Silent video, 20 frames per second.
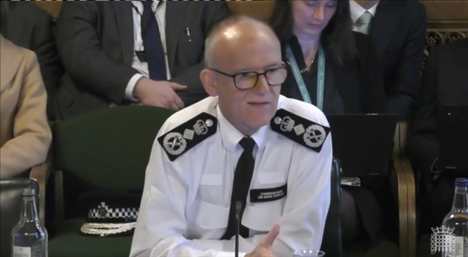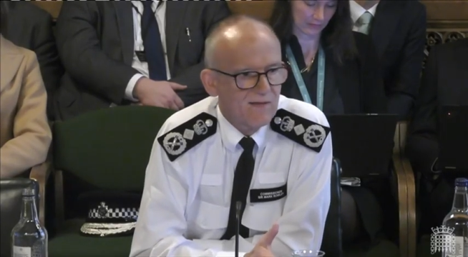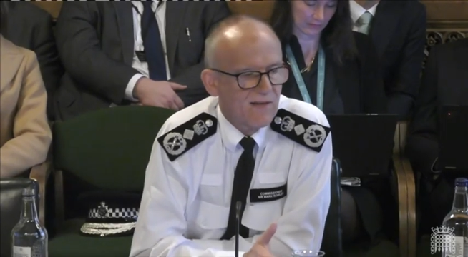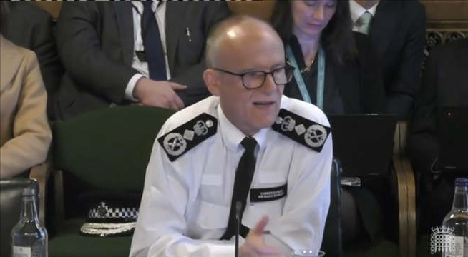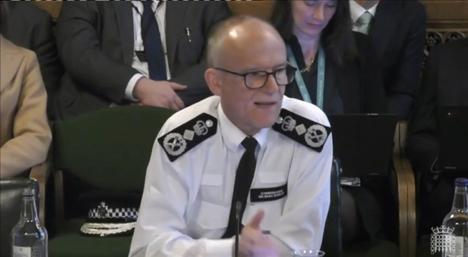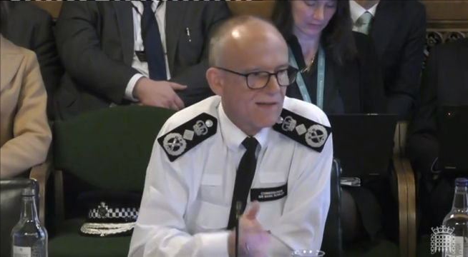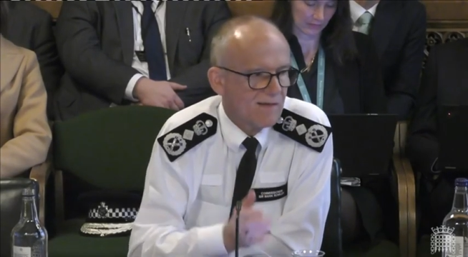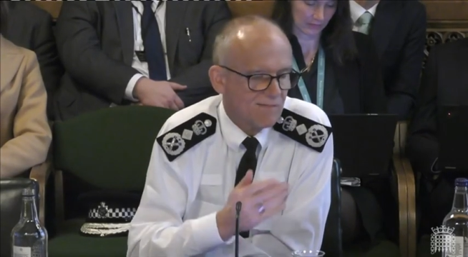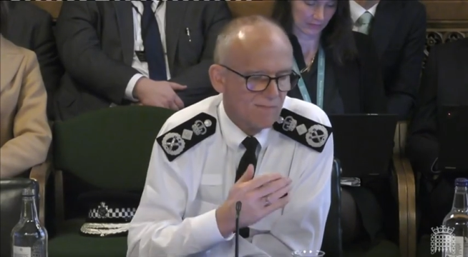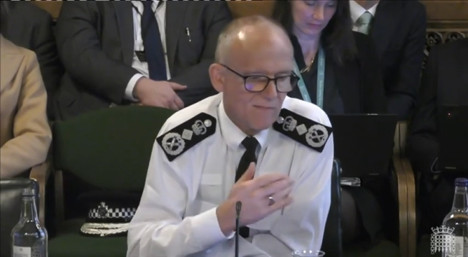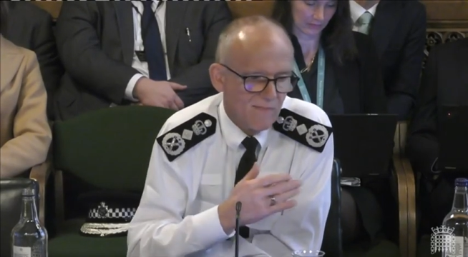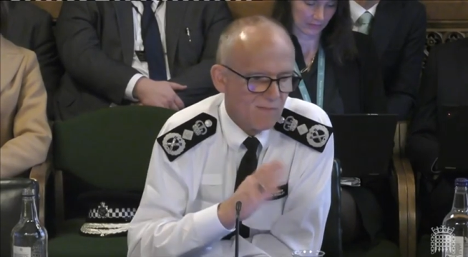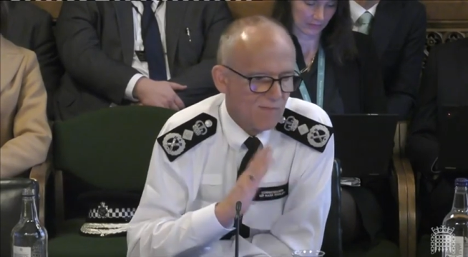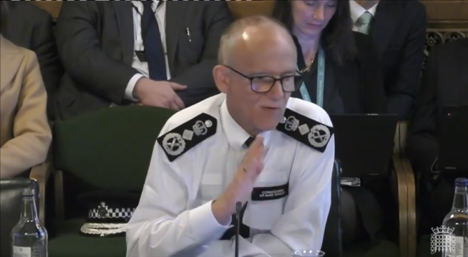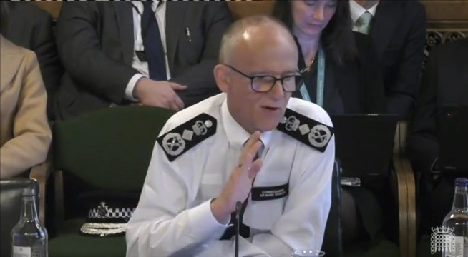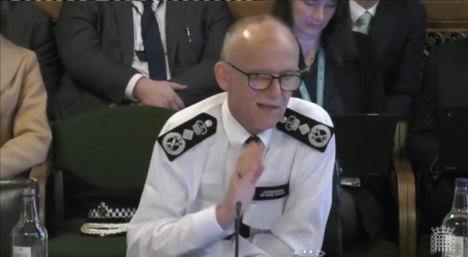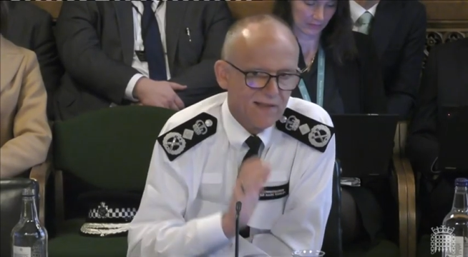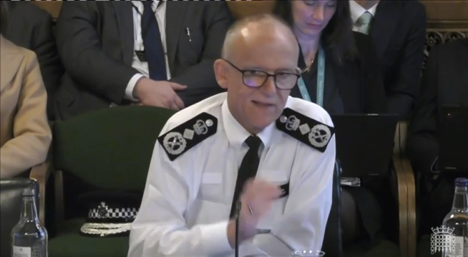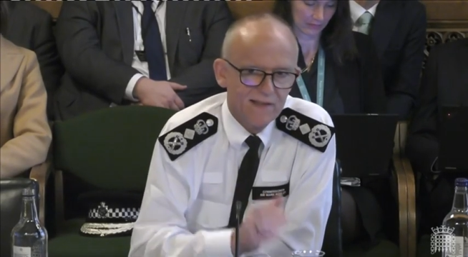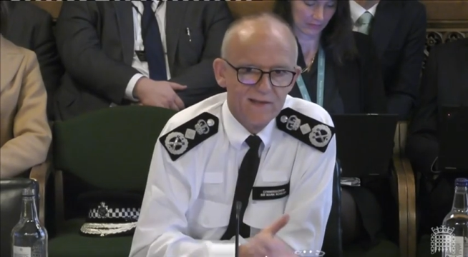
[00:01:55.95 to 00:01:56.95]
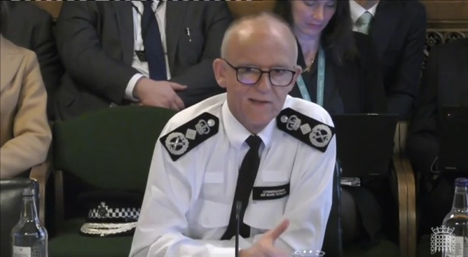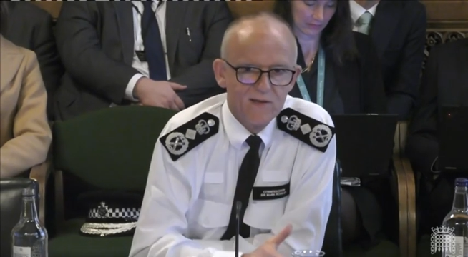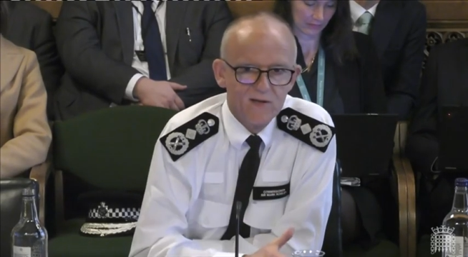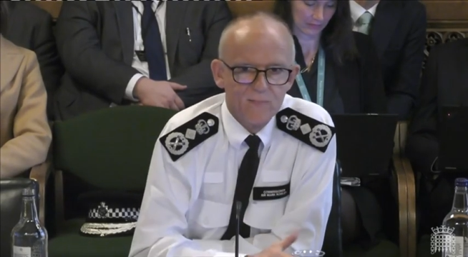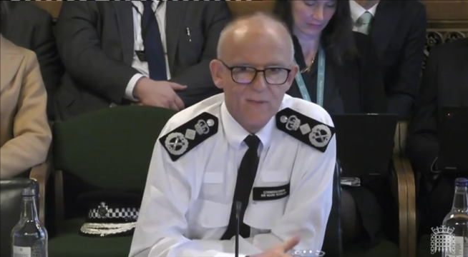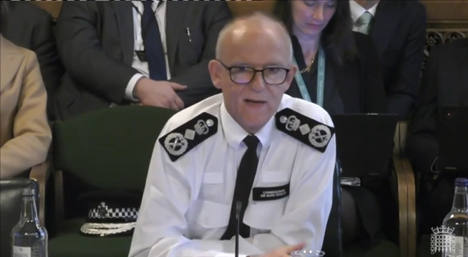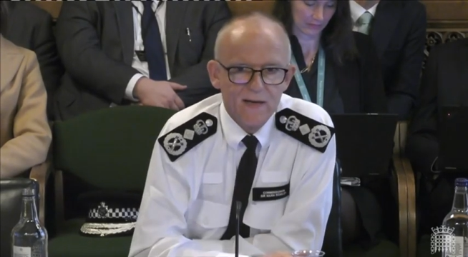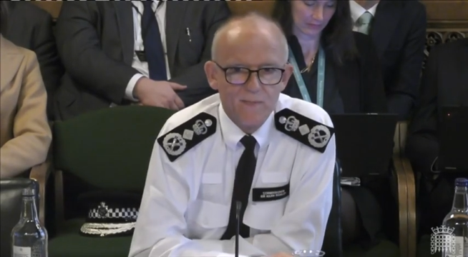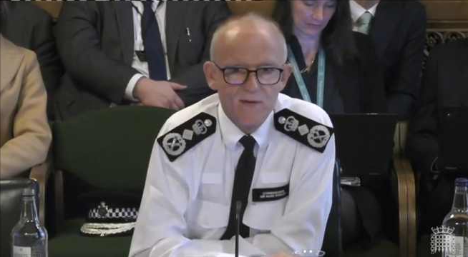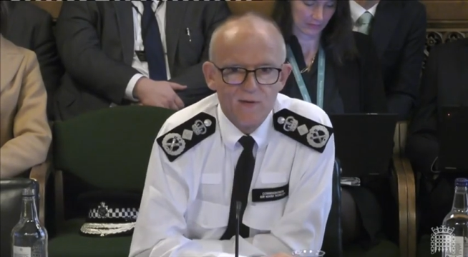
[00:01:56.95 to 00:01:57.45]
then write it in
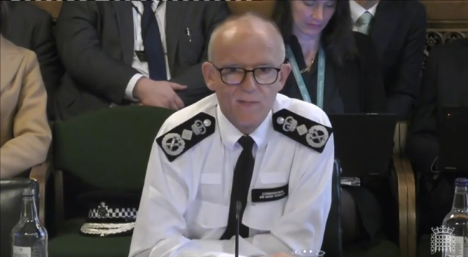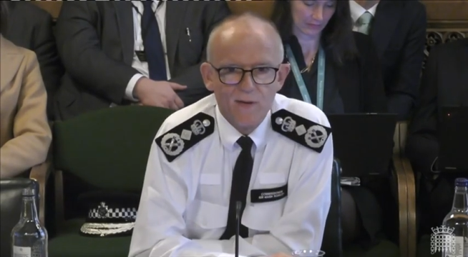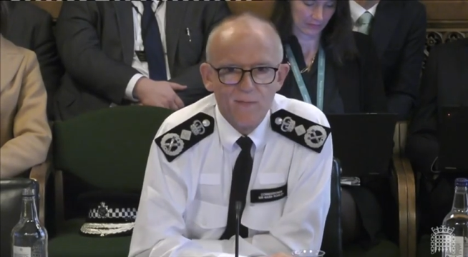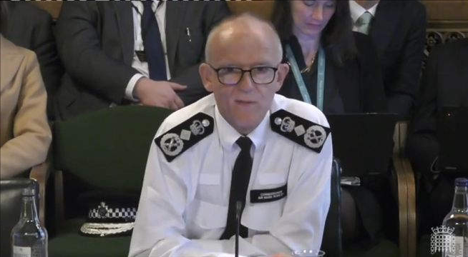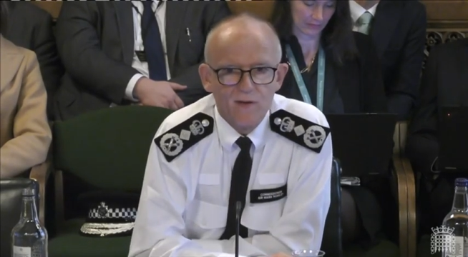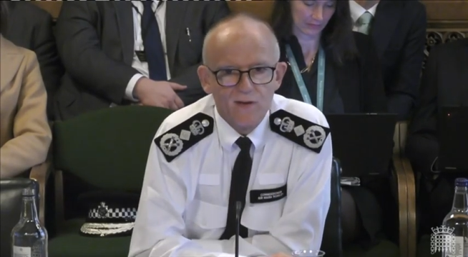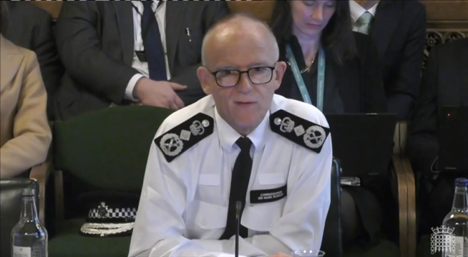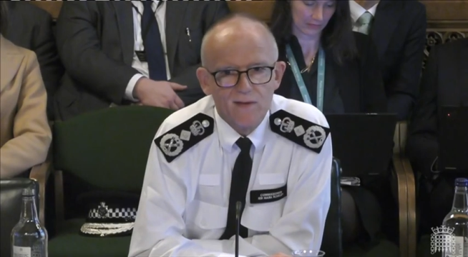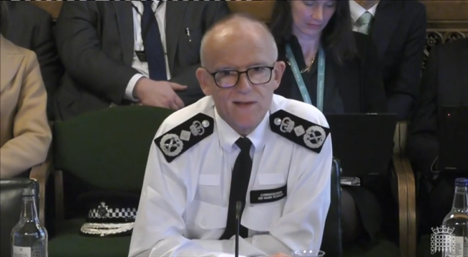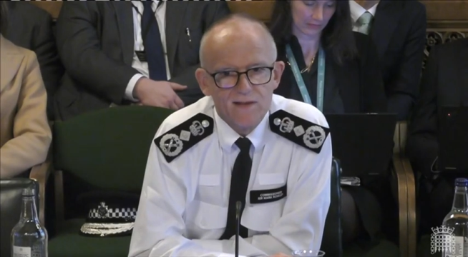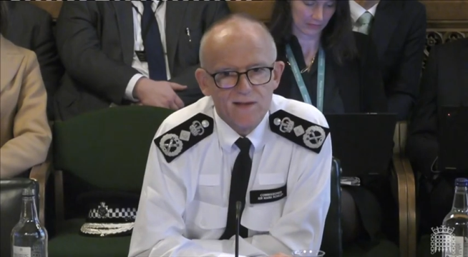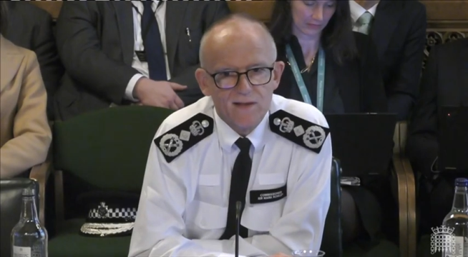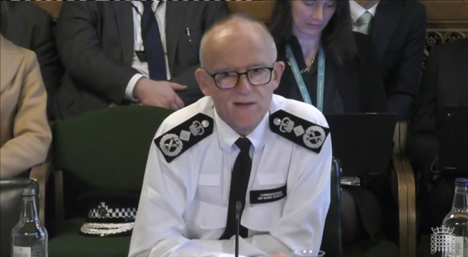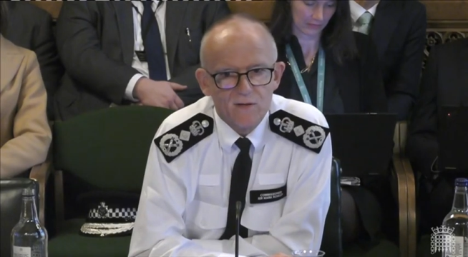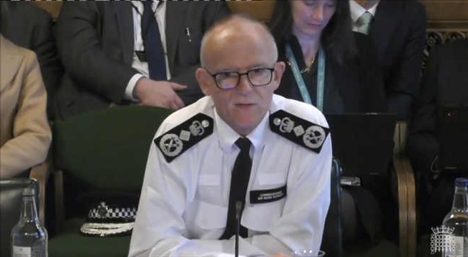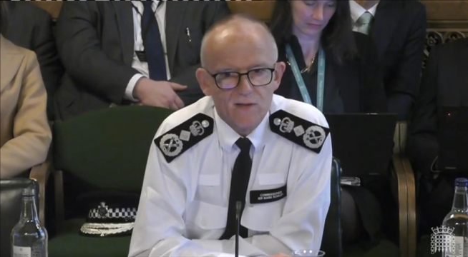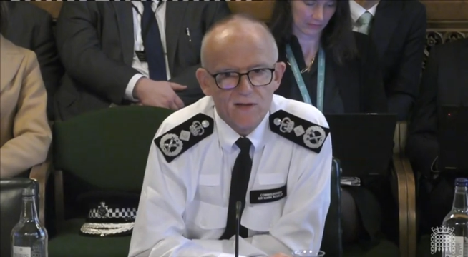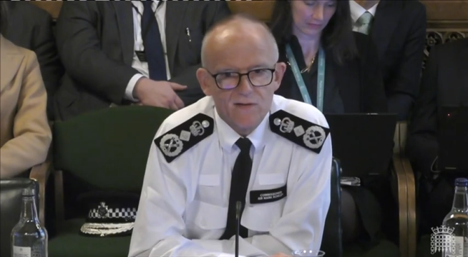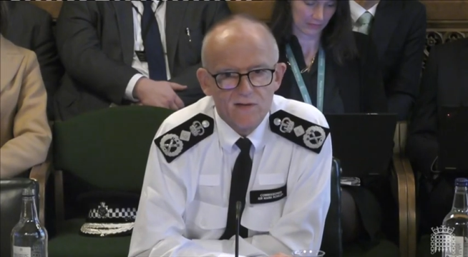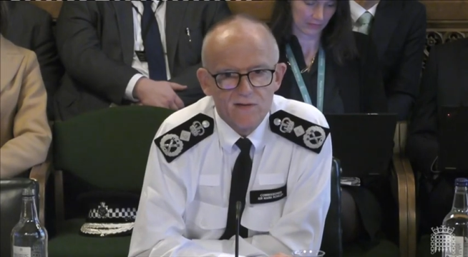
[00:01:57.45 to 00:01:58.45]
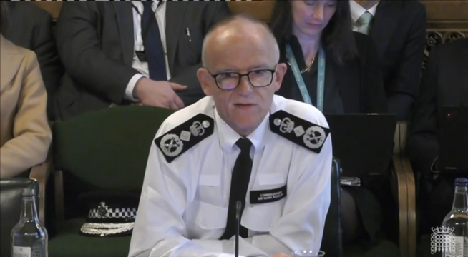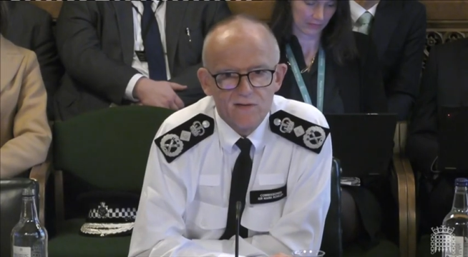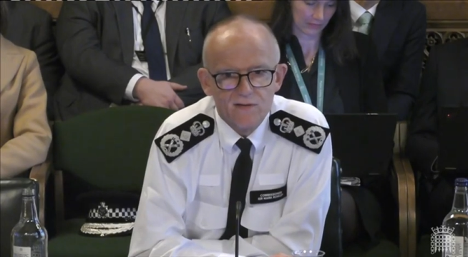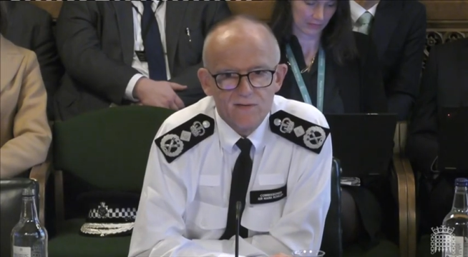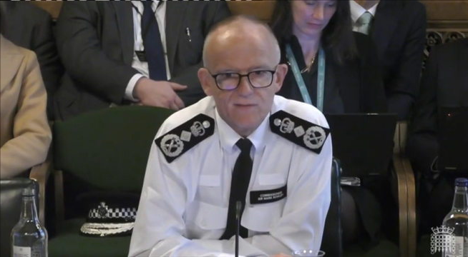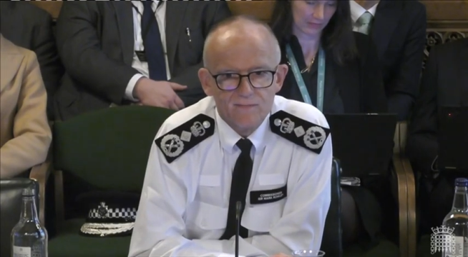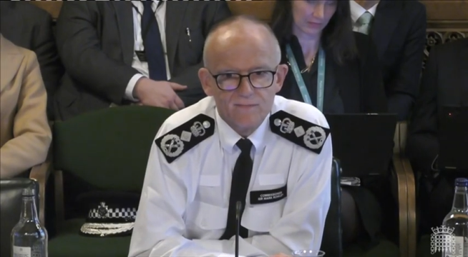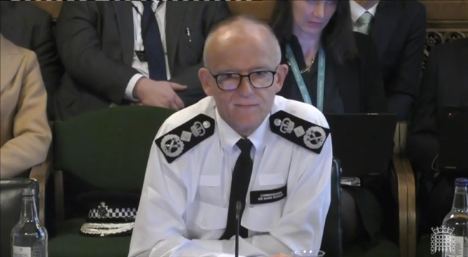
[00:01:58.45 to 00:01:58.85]
newspapers, but I'm not going to answer those questions.